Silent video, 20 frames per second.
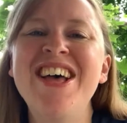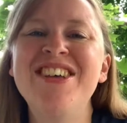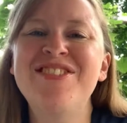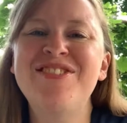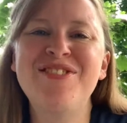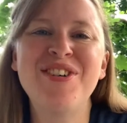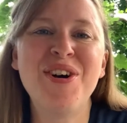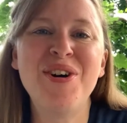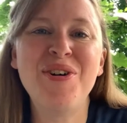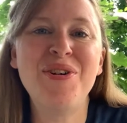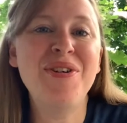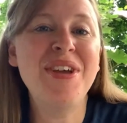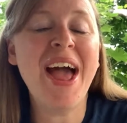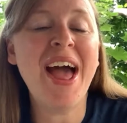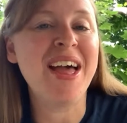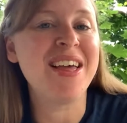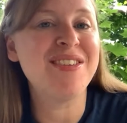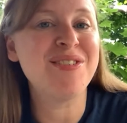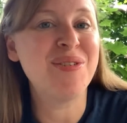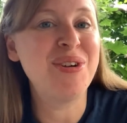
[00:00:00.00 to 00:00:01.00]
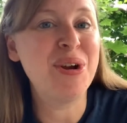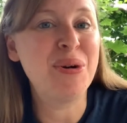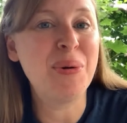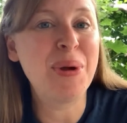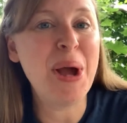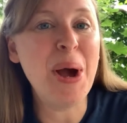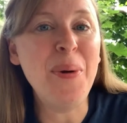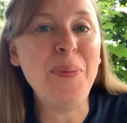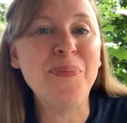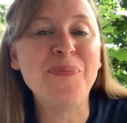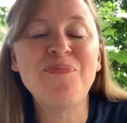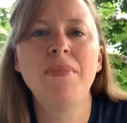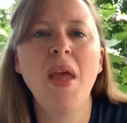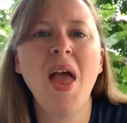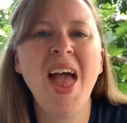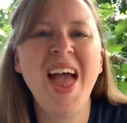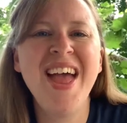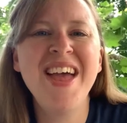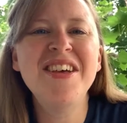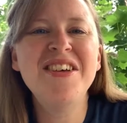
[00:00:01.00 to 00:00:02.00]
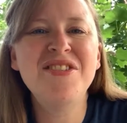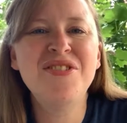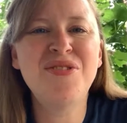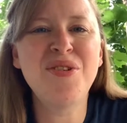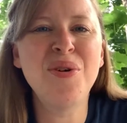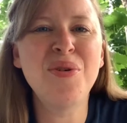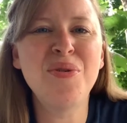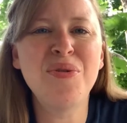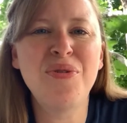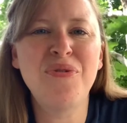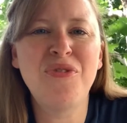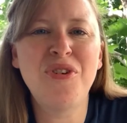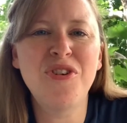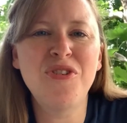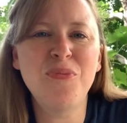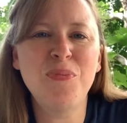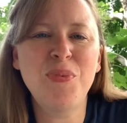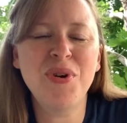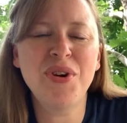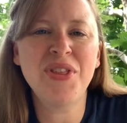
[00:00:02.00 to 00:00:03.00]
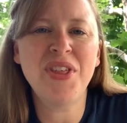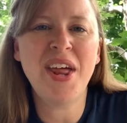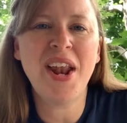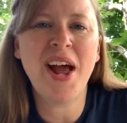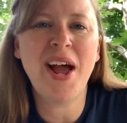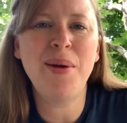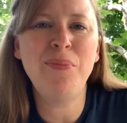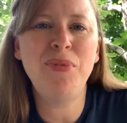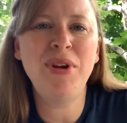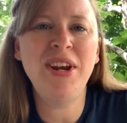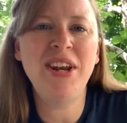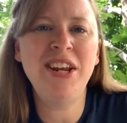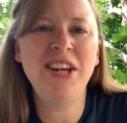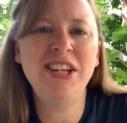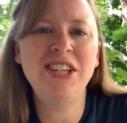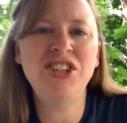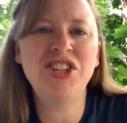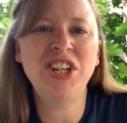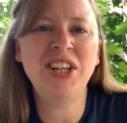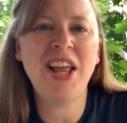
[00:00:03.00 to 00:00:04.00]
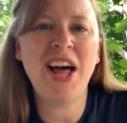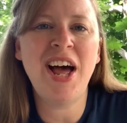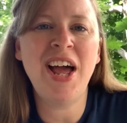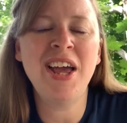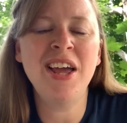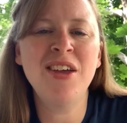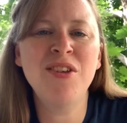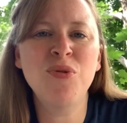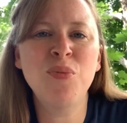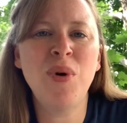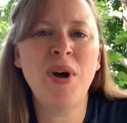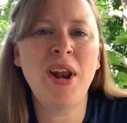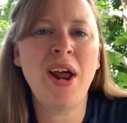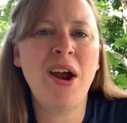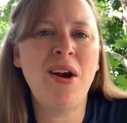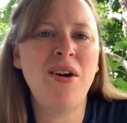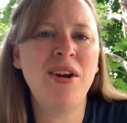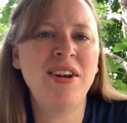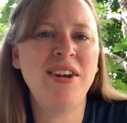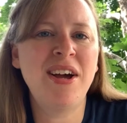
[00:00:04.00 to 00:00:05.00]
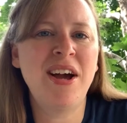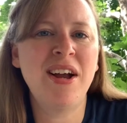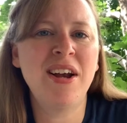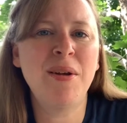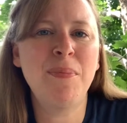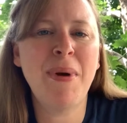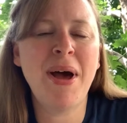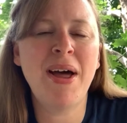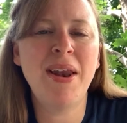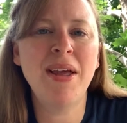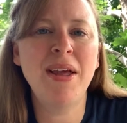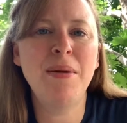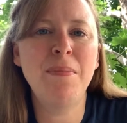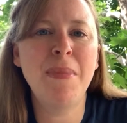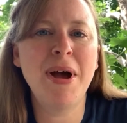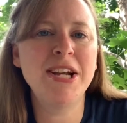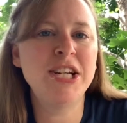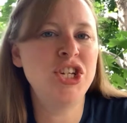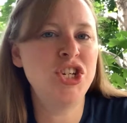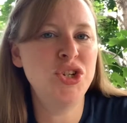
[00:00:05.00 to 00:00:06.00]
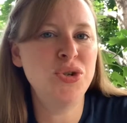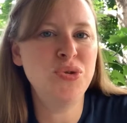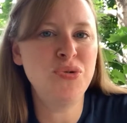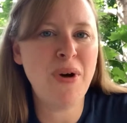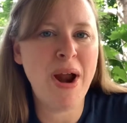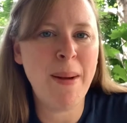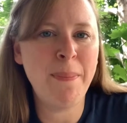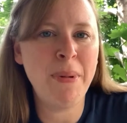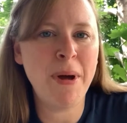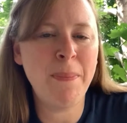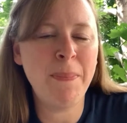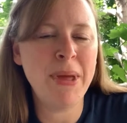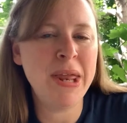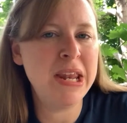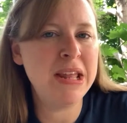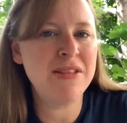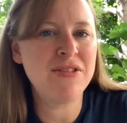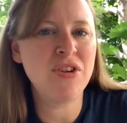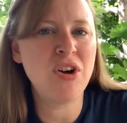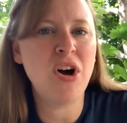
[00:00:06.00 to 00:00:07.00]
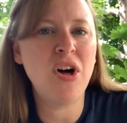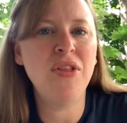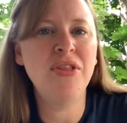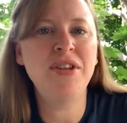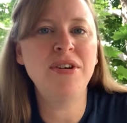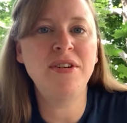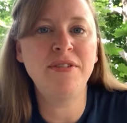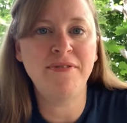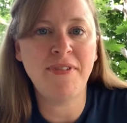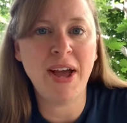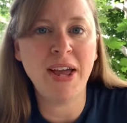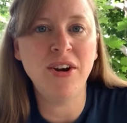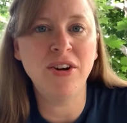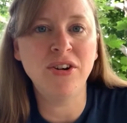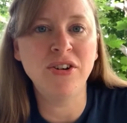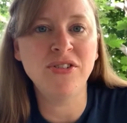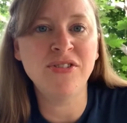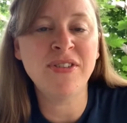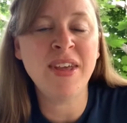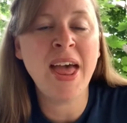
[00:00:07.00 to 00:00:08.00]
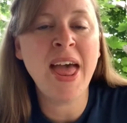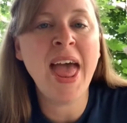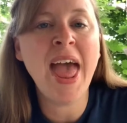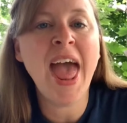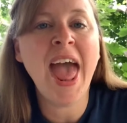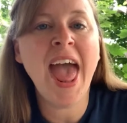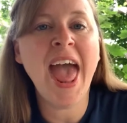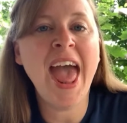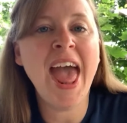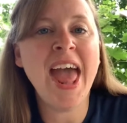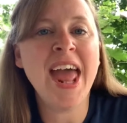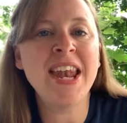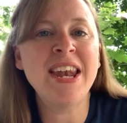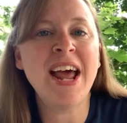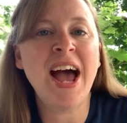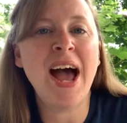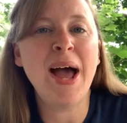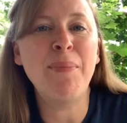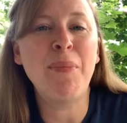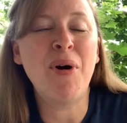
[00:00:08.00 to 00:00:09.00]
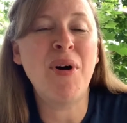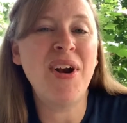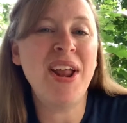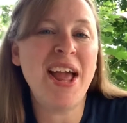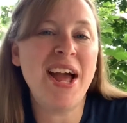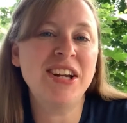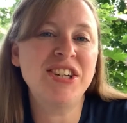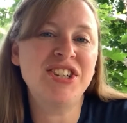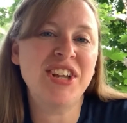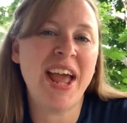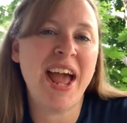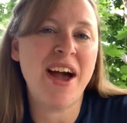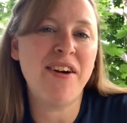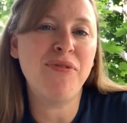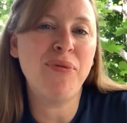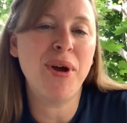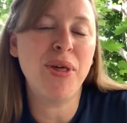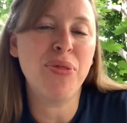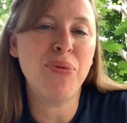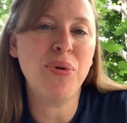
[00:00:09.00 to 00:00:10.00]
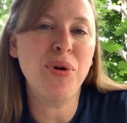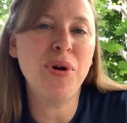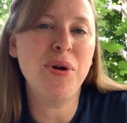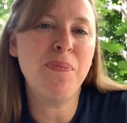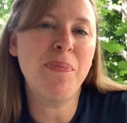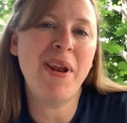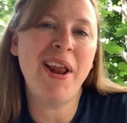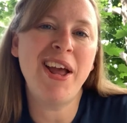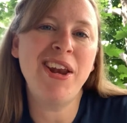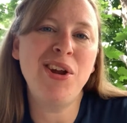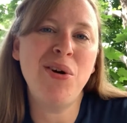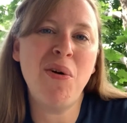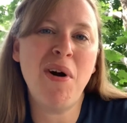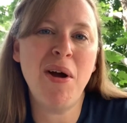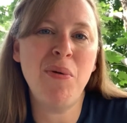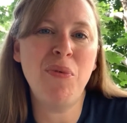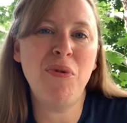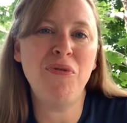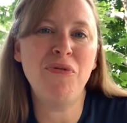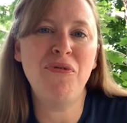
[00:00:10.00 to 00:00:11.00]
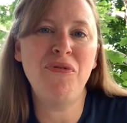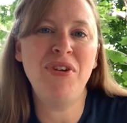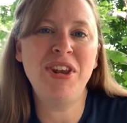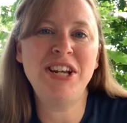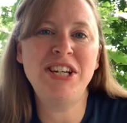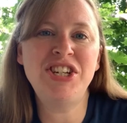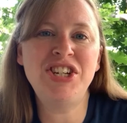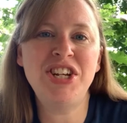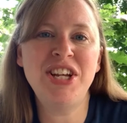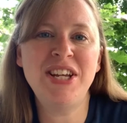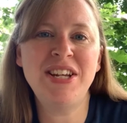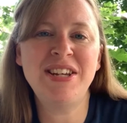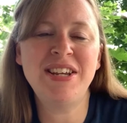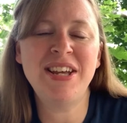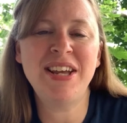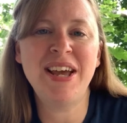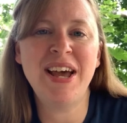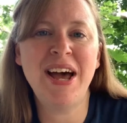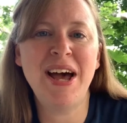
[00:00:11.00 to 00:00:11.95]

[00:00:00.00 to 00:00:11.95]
So yeah, so here we go. So the first book that I'm reading in July is one I already talked about in my June wrap-up, and it's called The Diviners. And I'm already actually halfway through it, but I know I won't finish it.